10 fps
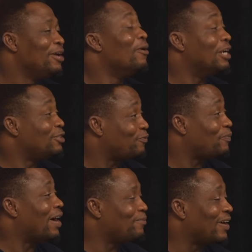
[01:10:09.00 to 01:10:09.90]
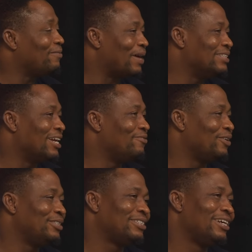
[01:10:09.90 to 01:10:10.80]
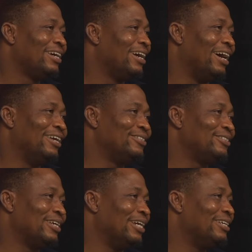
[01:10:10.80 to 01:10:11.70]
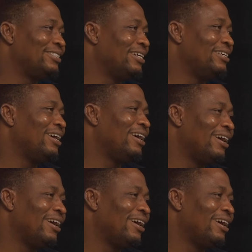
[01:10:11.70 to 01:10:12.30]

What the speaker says: He wanted to pass down first. I just said,